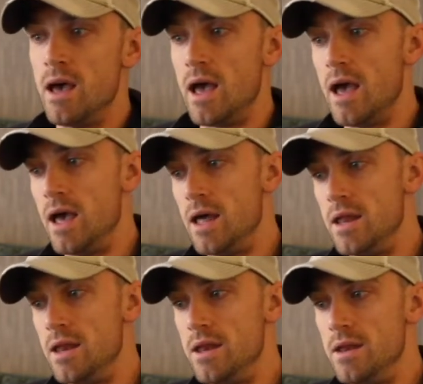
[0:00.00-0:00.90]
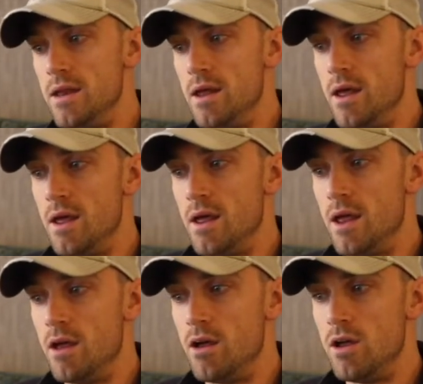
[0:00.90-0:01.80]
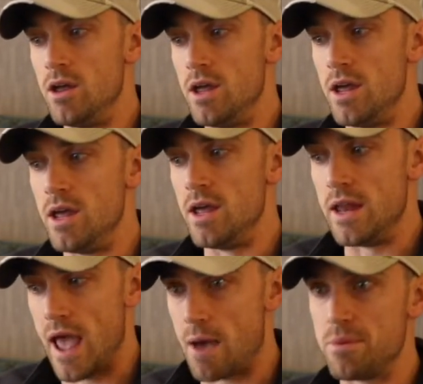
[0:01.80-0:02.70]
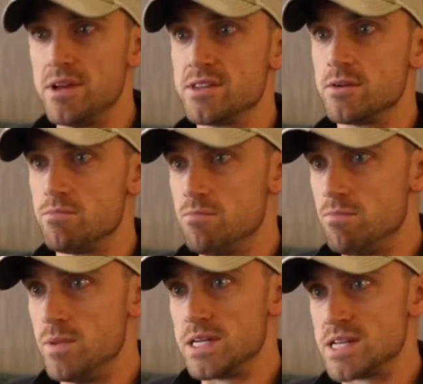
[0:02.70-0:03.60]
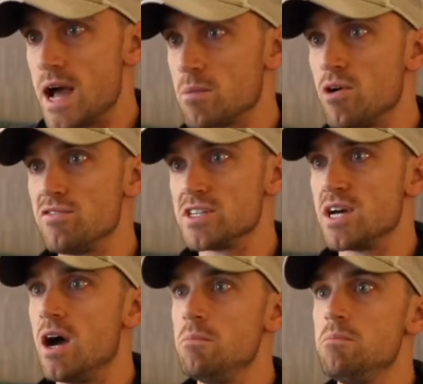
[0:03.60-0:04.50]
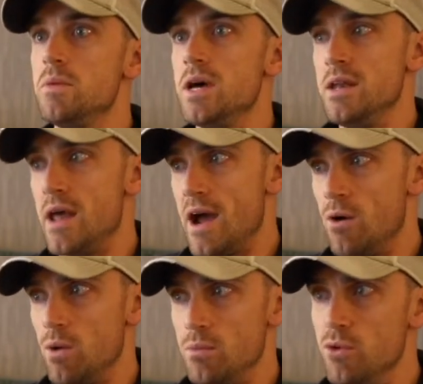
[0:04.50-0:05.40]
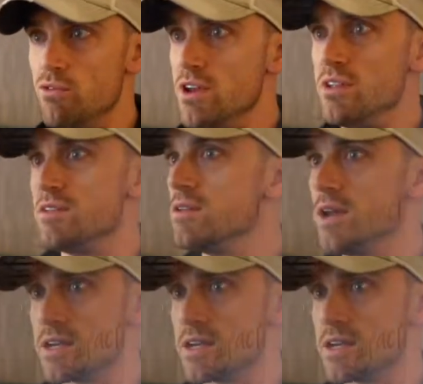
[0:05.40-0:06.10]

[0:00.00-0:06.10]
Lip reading: And it happened at the exact perfect time, and now we're moving into the